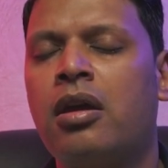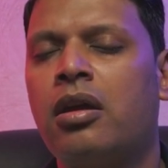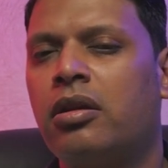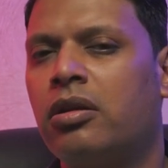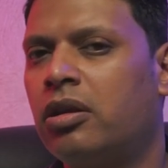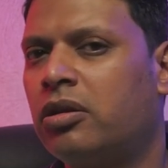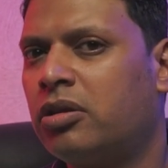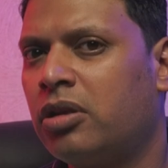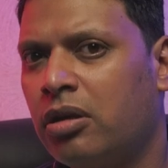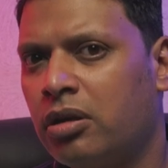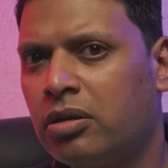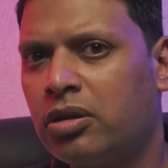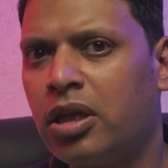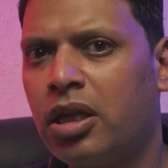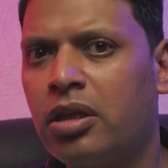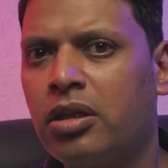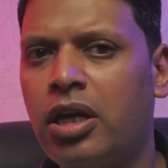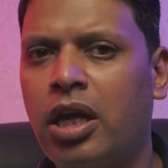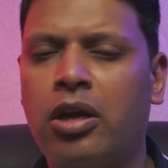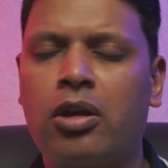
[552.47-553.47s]
The third
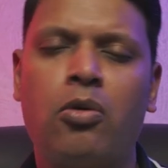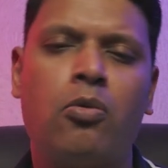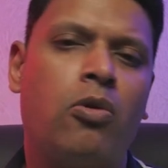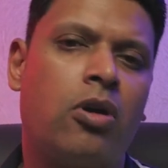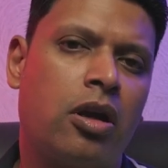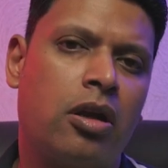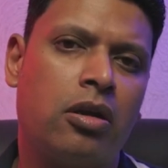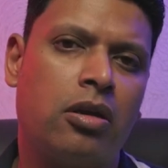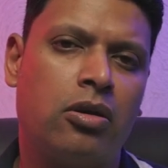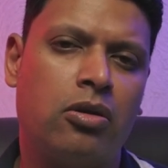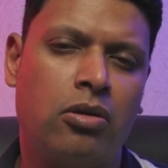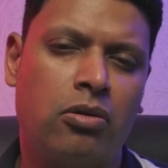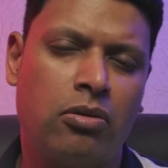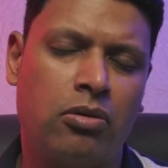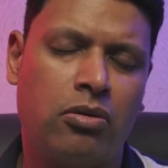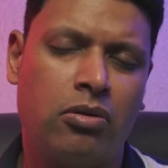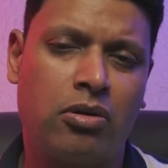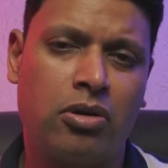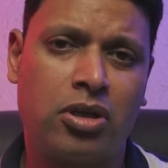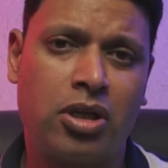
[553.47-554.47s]
thing that you want
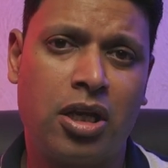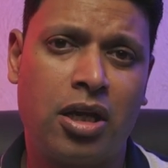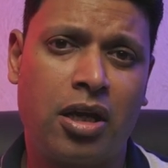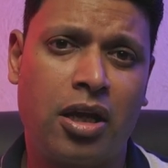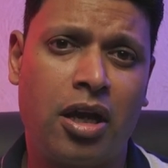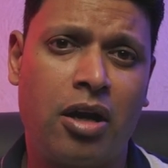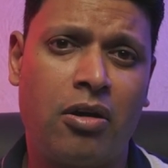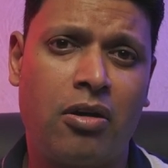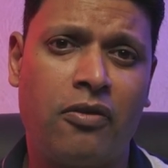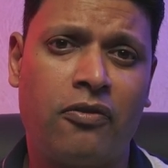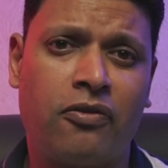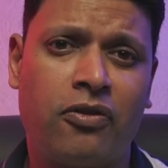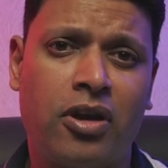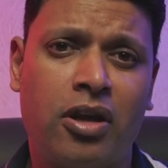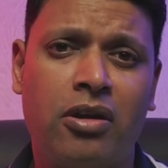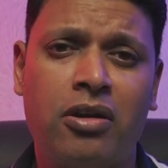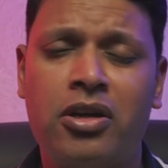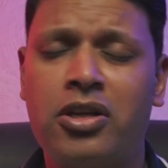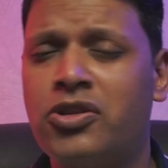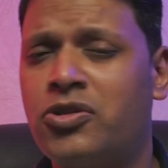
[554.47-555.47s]
to take care of
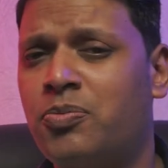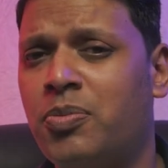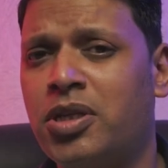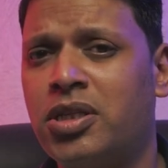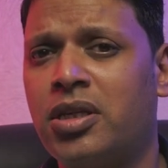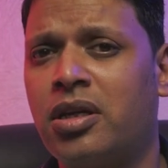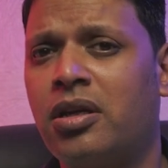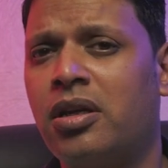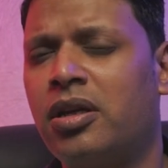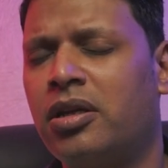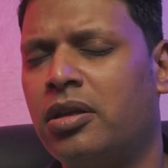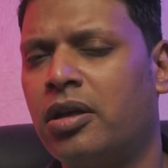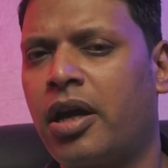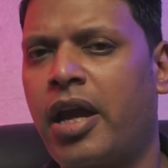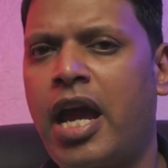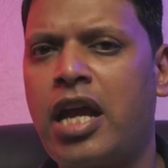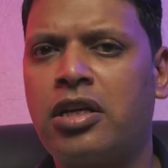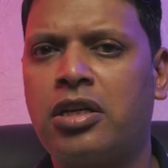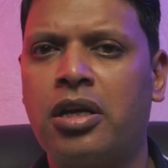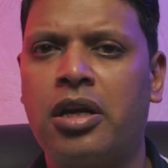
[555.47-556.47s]
here is basically the
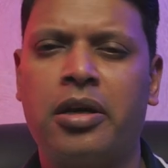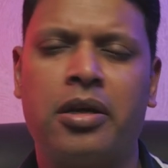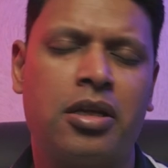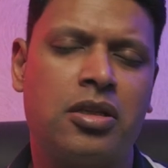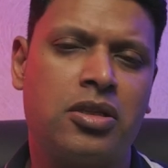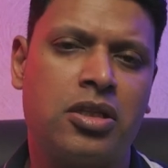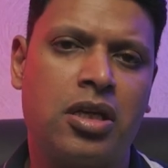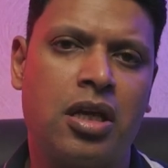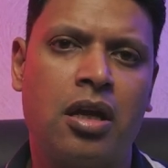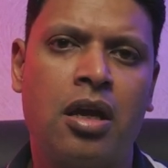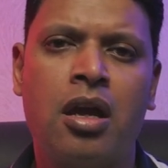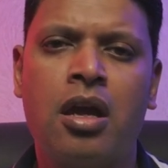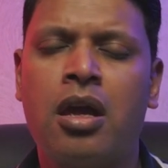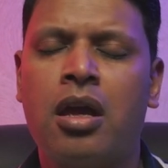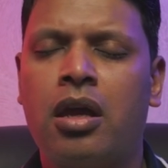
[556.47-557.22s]
cache latency.